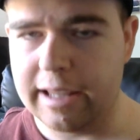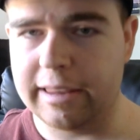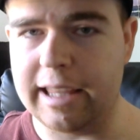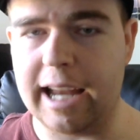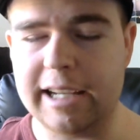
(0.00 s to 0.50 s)

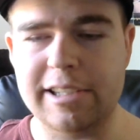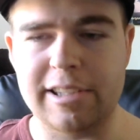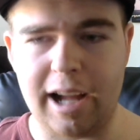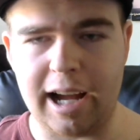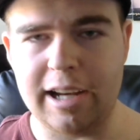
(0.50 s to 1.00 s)
That is
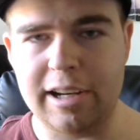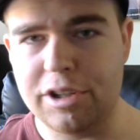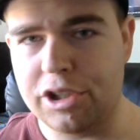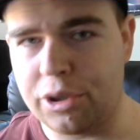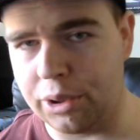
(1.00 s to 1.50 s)
not
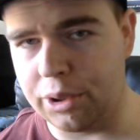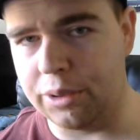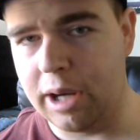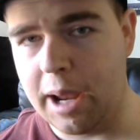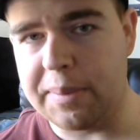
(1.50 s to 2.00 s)

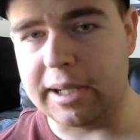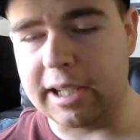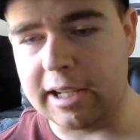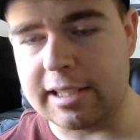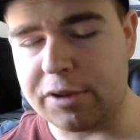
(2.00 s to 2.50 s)
true,
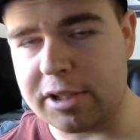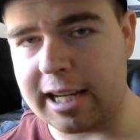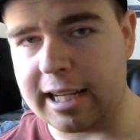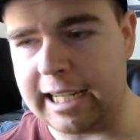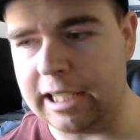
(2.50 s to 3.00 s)
because if you're
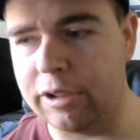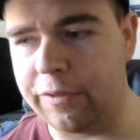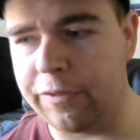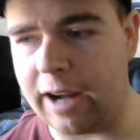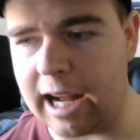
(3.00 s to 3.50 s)
saying Halo
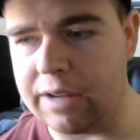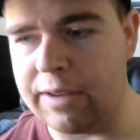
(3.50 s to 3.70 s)
five